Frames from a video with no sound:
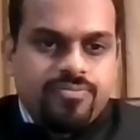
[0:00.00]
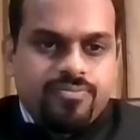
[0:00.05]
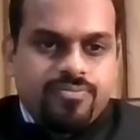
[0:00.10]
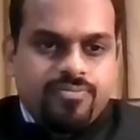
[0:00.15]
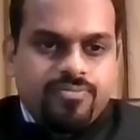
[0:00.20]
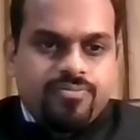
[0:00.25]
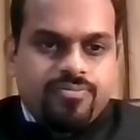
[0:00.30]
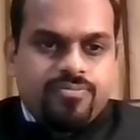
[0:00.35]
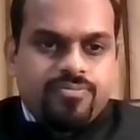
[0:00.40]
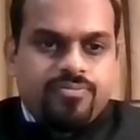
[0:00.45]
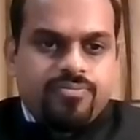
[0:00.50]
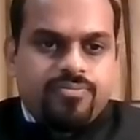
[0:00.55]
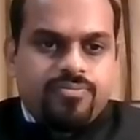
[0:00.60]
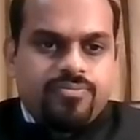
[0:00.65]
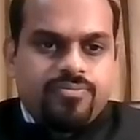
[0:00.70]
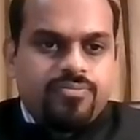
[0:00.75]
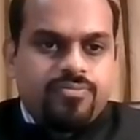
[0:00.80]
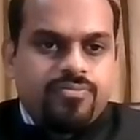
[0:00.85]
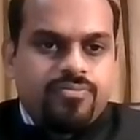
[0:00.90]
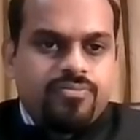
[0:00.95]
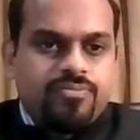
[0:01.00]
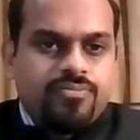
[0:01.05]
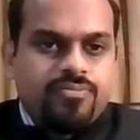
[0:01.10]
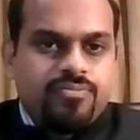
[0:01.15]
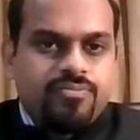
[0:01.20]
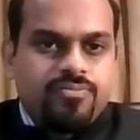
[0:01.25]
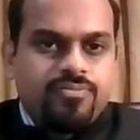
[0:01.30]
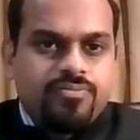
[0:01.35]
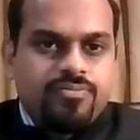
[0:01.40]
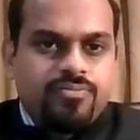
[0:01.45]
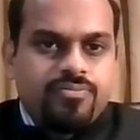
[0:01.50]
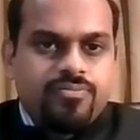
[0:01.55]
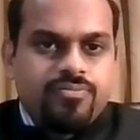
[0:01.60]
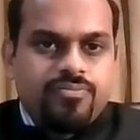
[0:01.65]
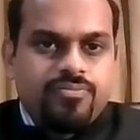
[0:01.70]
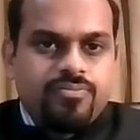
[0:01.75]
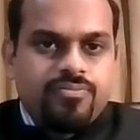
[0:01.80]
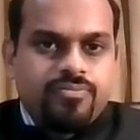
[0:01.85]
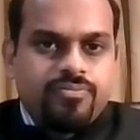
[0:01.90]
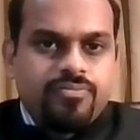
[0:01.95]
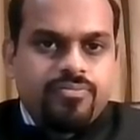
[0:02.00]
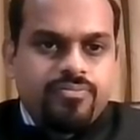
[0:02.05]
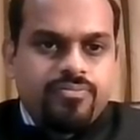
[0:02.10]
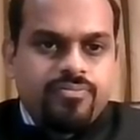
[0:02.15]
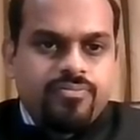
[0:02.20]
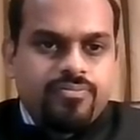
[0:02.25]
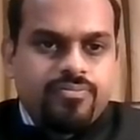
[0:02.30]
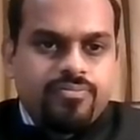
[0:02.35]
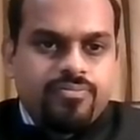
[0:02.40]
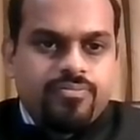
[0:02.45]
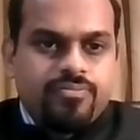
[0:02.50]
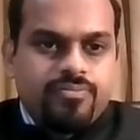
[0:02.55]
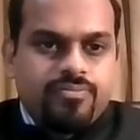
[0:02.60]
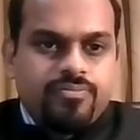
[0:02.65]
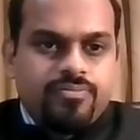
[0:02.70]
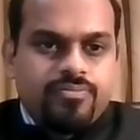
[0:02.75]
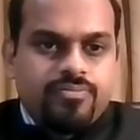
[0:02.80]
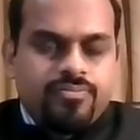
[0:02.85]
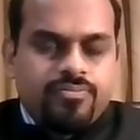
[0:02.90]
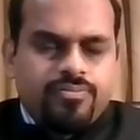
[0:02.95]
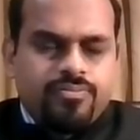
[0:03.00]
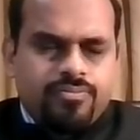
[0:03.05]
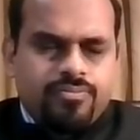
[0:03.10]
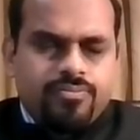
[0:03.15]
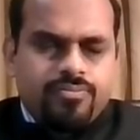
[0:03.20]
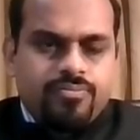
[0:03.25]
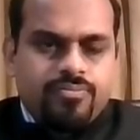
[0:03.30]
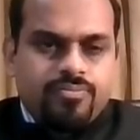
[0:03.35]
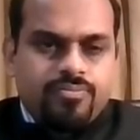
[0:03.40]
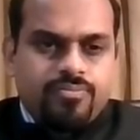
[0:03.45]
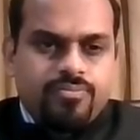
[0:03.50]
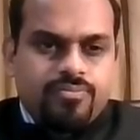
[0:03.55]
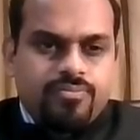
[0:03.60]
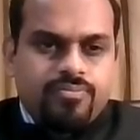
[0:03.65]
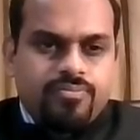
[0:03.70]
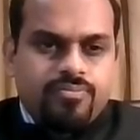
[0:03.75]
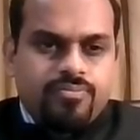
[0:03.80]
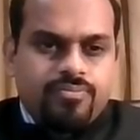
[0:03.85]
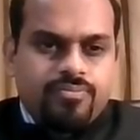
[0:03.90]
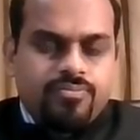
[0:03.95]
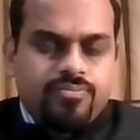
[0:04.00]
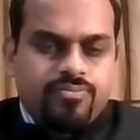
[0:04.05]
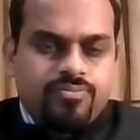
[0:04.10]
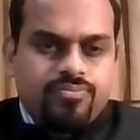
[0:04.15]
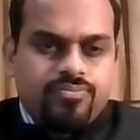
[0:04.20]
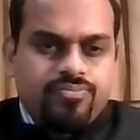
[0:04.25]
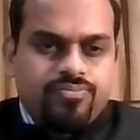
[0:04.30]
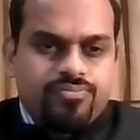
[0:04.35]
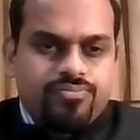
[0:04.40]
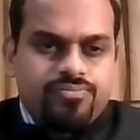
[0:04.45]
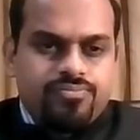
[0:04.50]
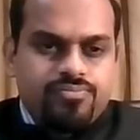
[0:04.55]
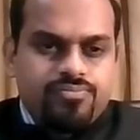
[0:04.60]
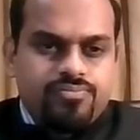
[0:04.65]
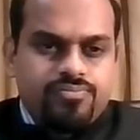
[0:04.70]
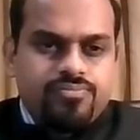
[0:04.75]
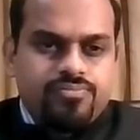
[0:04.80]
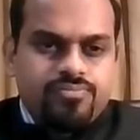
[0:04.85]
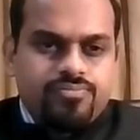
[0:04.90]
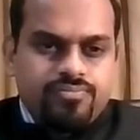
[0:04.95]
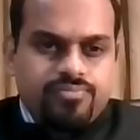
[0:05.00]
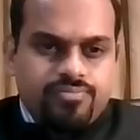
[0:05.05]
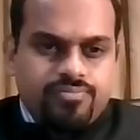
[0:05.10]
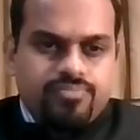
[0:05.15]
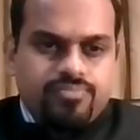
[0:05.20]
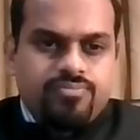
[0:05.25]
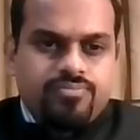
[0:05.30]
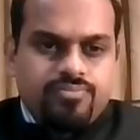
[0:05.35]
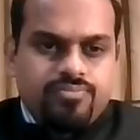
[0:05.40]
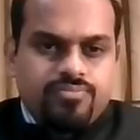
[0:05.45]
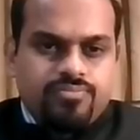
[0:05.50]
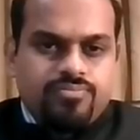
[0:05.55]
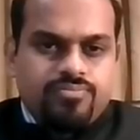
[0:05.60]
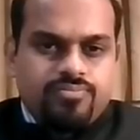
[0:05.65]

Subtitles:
(silent)